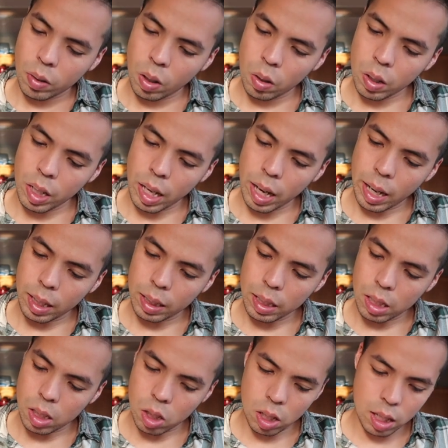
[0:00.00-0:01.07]
Okay, I'm
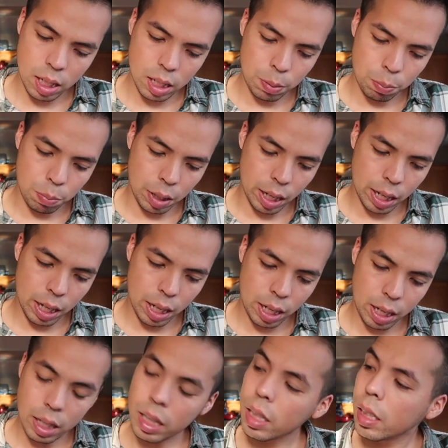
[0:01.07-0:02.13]
just
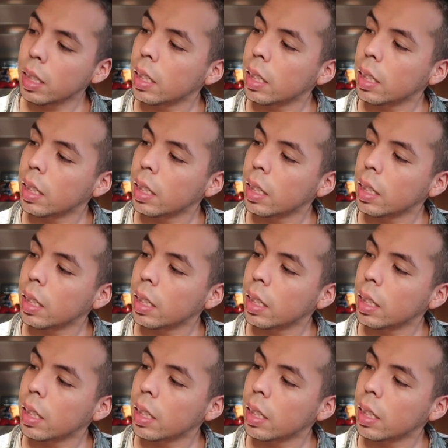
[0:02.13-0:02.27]
explaining